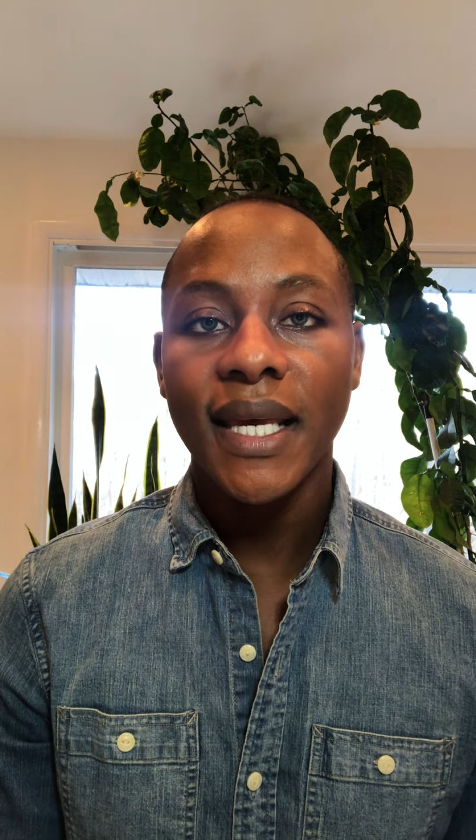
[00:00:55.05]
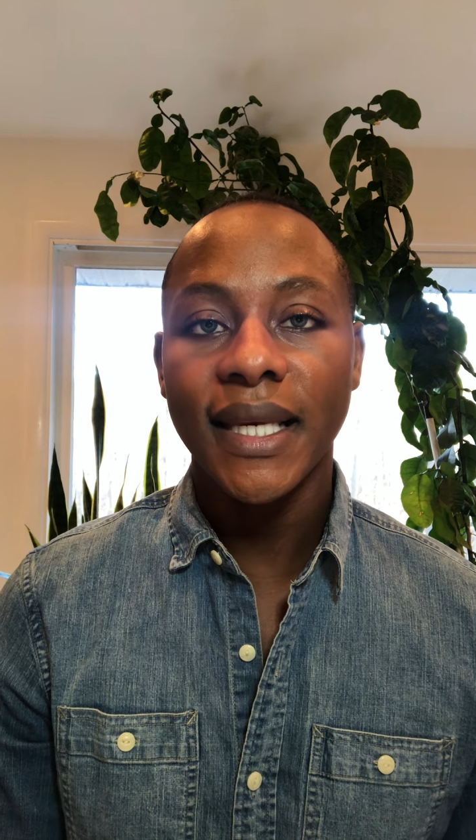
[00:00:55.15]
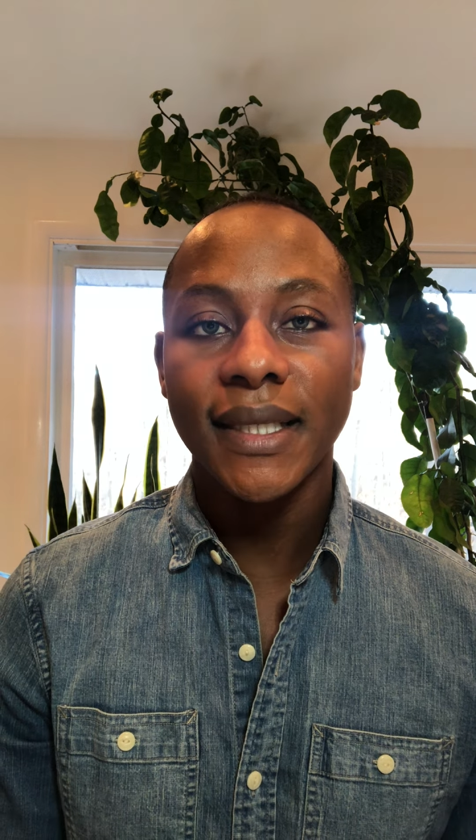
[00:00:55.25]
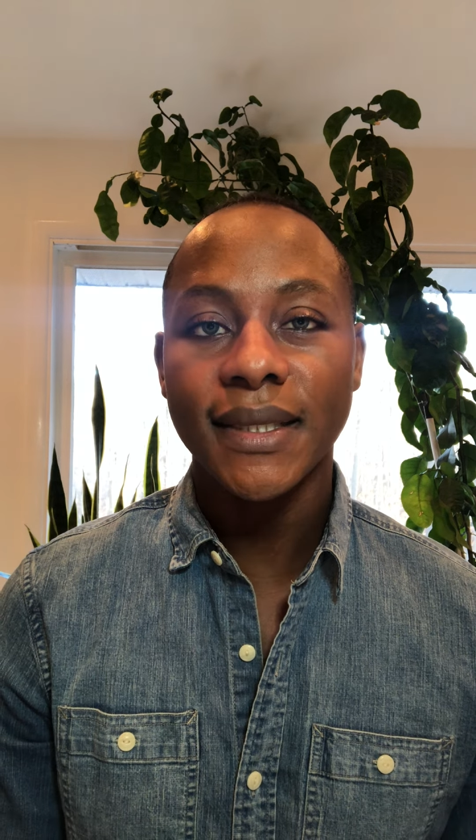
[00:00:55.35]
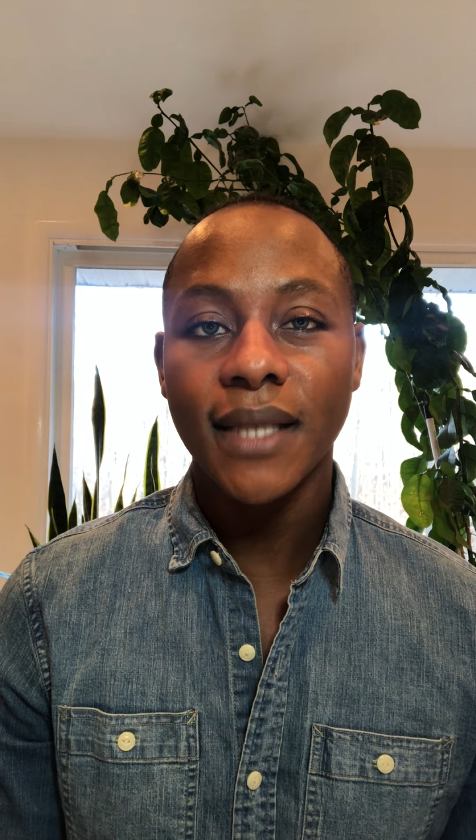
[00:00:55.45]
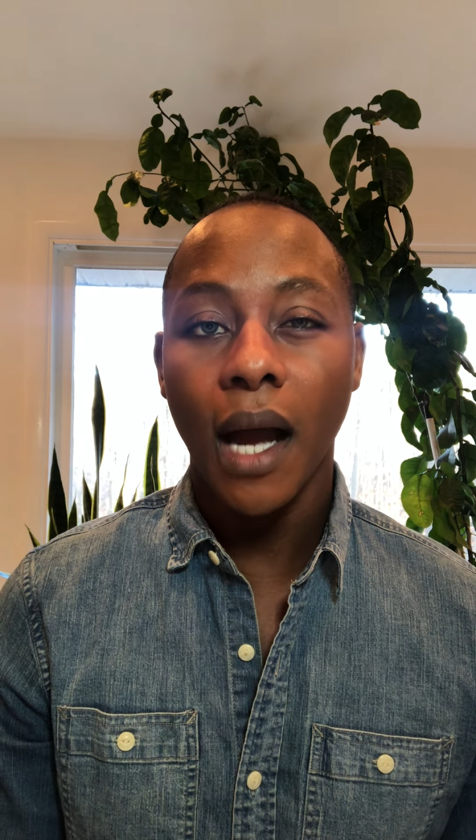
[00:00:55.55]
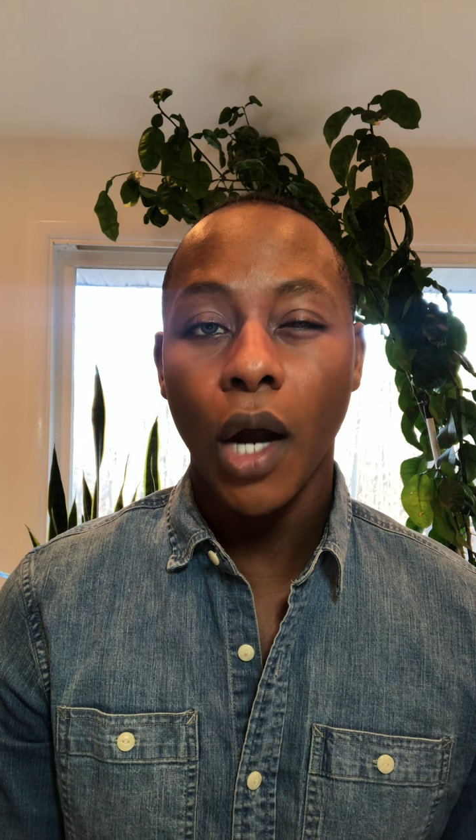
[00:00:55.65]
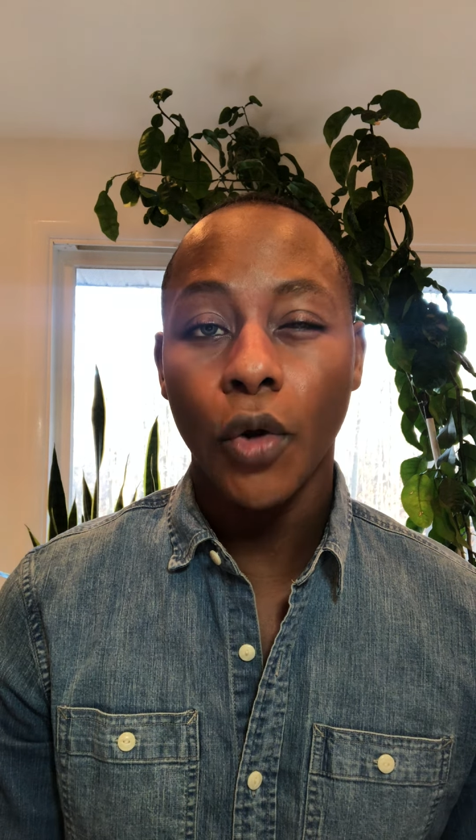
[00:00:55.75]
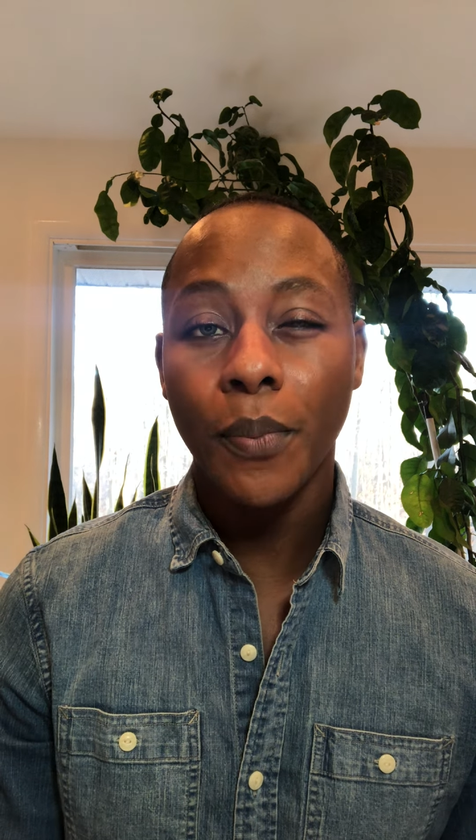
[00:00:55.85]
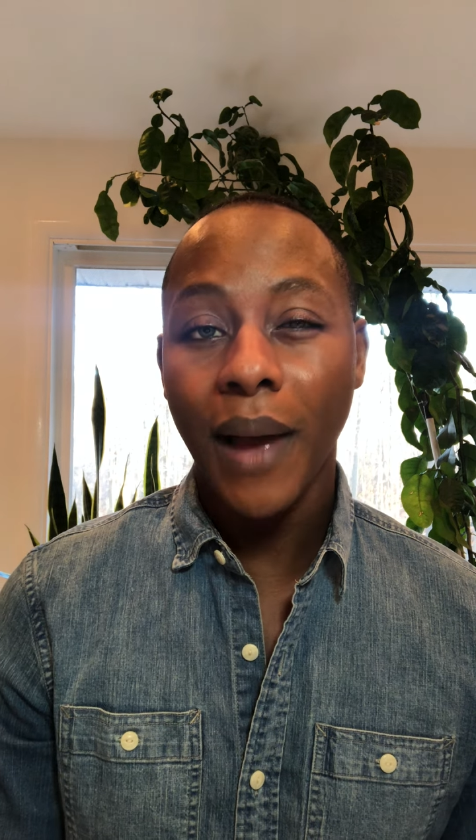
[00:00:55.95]
is
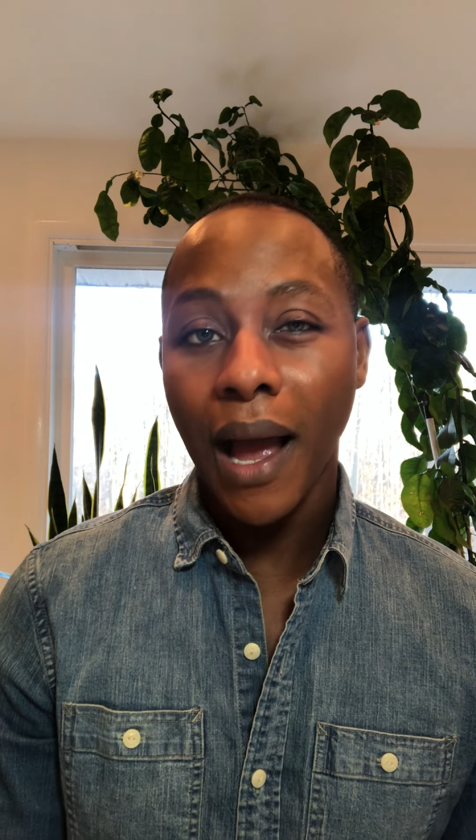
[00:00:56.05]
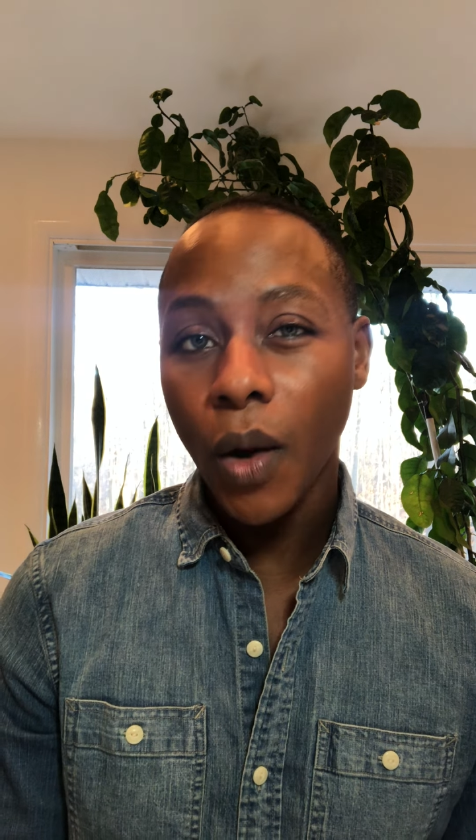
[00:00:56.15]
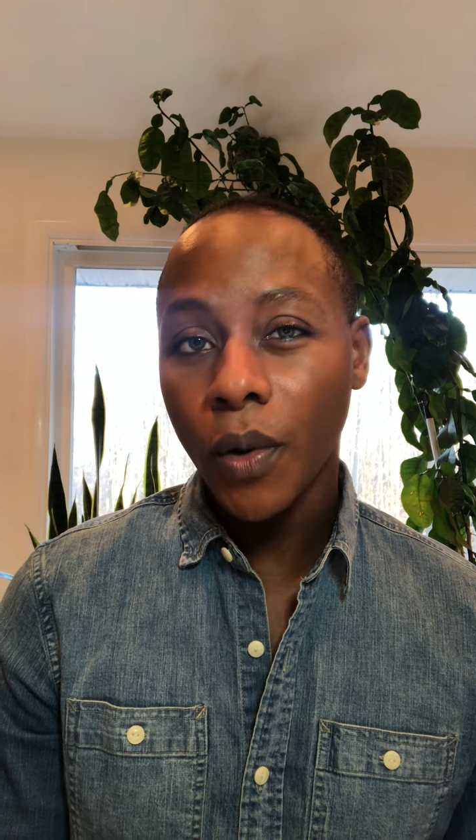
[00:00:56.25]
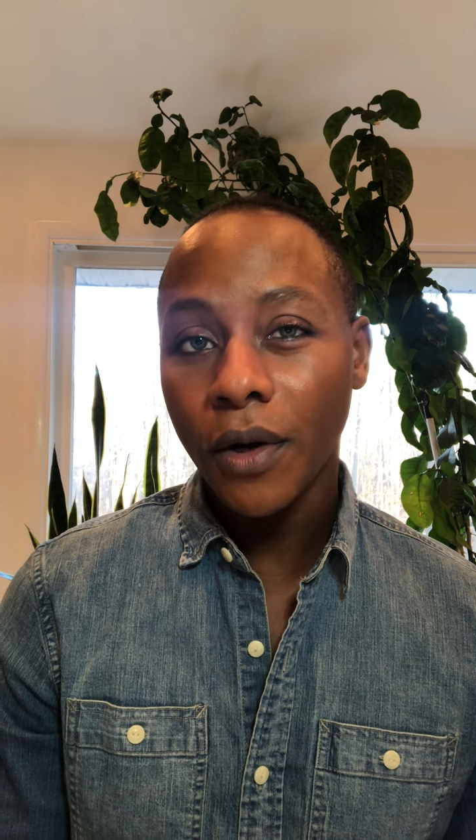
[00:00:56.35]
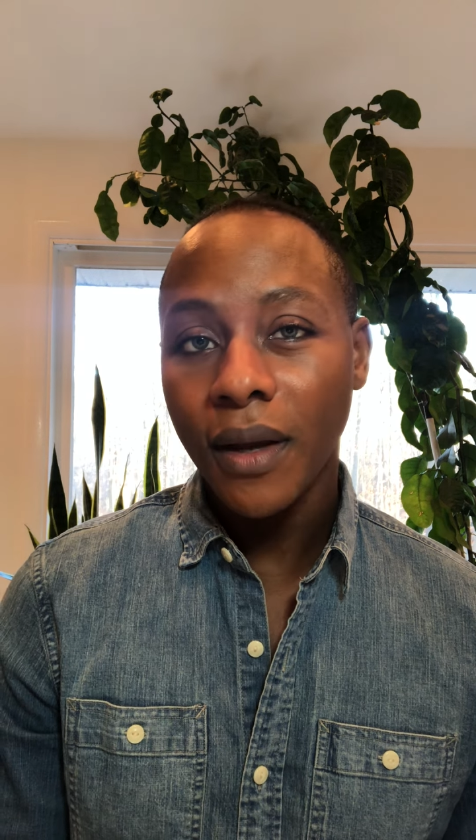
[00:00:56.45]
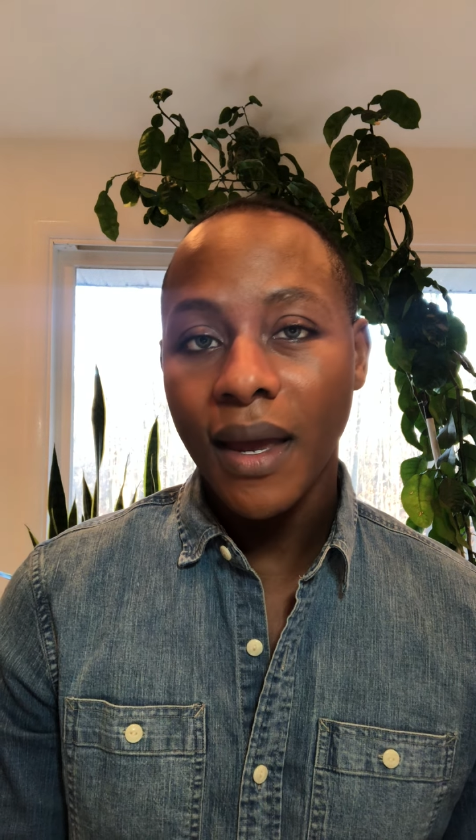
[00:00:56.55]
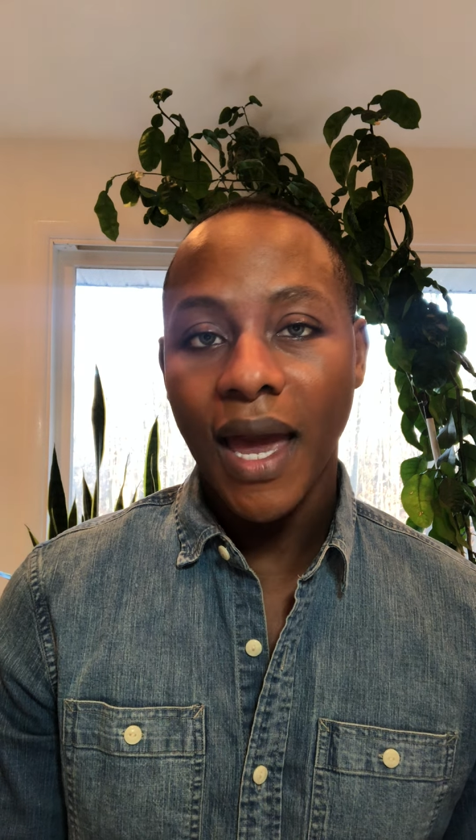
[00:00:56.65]
our power